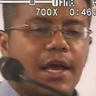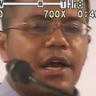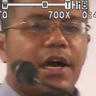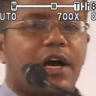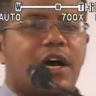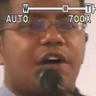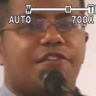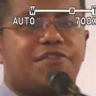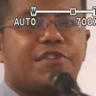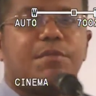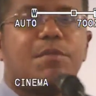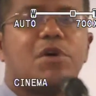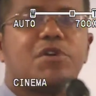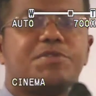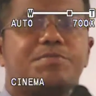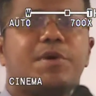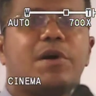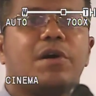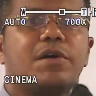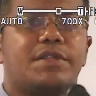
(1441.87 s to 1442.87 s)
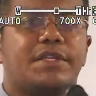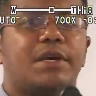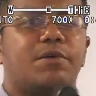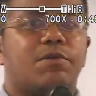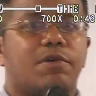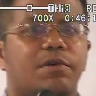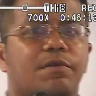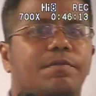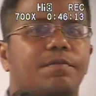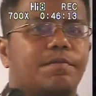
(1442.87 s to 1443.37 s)
uh, for the most part, they
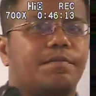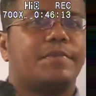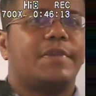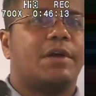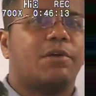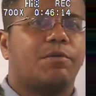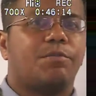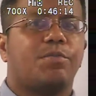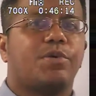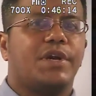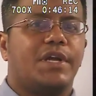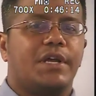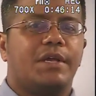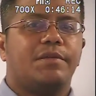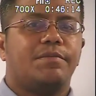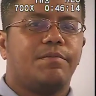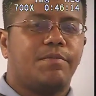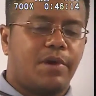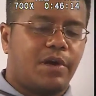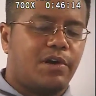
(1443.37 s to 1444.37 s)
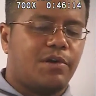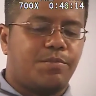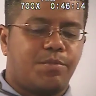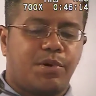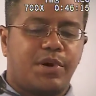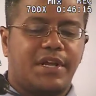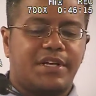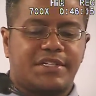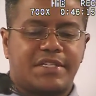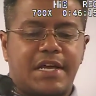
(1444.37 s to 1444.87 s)
were they were pretty very
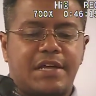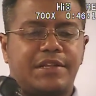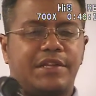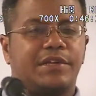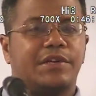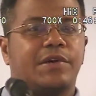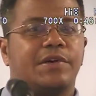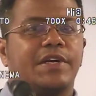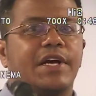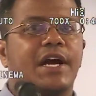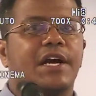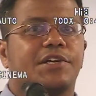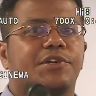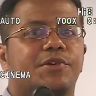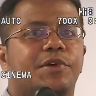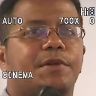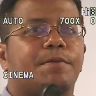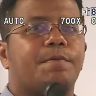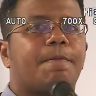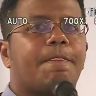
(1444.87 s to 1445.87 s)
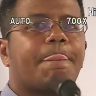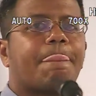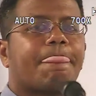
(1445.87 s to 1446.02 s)
pretty sound in their doctrine.